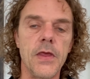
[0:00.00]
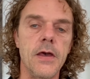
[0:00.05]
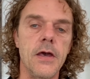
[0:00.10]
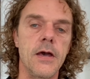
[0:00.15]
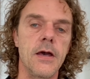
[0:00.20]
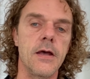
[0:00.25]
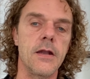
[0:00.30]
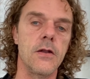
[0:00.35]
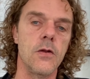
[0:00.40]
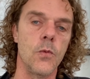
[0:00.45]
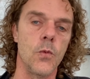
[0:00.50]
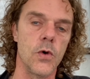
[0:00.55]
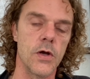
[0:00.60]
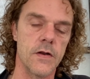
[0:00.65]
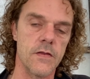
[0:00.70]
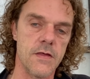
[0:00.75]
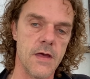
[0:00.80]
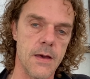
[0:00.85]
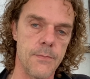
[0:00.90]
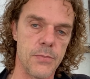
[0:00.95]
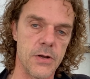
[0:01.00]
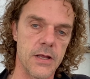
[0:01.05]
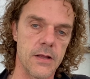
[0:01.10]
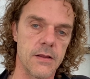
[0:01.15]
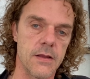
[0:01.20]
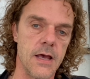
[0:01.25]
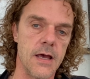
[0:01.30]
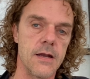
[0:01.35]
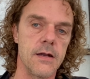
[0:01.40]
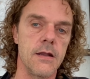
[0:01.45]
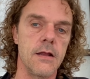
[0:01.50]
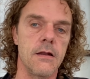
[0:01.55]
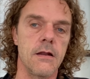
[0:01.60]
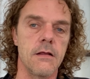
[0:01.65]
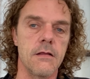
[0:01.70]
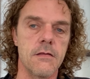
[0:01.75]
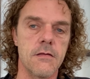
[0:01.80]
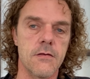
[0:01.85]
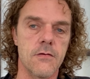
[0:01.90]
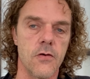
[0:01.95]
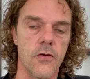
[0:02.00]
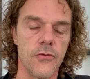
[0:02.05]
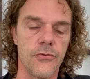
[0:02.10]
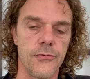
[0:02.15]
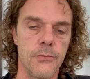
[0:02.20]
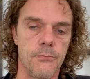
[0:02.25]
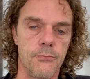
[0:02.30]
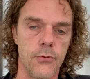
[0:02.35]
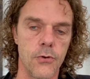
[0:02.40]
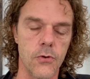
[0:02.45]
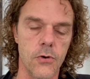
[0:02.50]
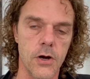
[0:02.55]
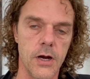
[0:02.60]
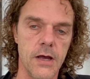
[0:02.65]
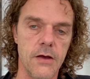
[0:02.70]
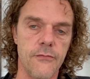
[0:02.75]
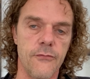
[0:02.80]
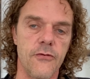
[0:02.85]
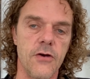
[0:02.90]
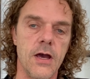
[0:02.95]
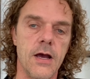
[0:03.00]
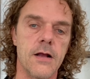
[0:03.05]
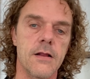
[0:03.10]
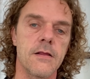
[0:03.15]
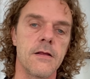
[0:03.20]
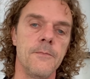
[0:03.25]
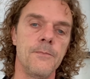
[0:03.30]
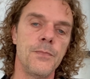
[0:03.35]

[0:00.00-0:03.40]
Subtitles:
And what is happening then, this is called the Bohr effect.